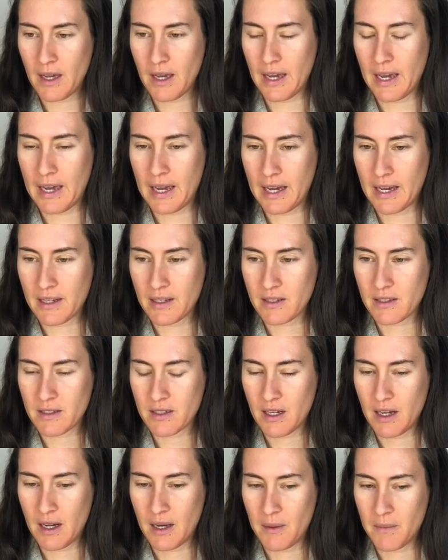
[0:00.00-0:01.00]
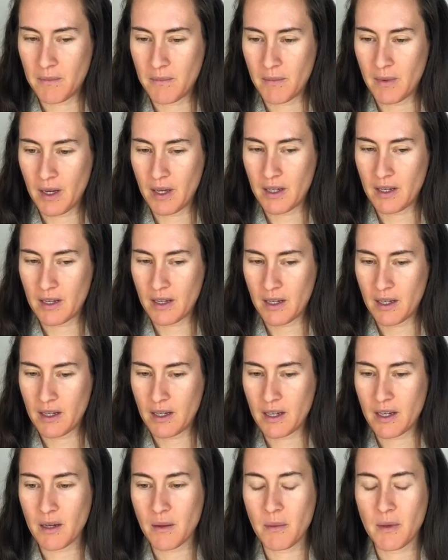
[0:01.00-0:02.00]
an
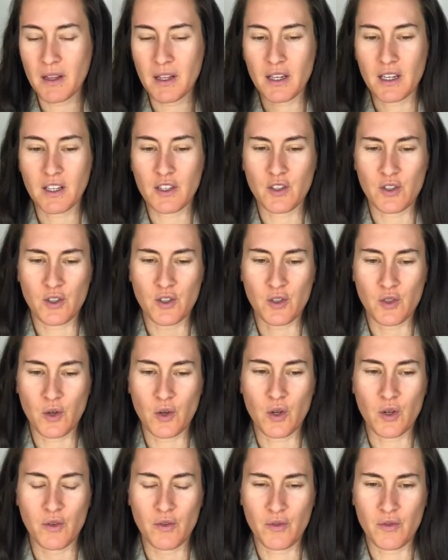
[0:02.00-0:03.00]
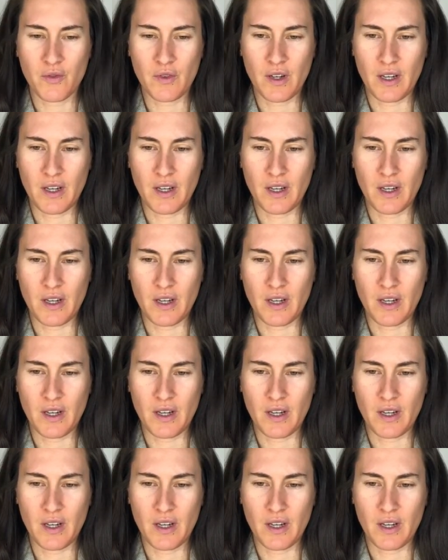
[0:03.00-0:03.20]
inability to sort of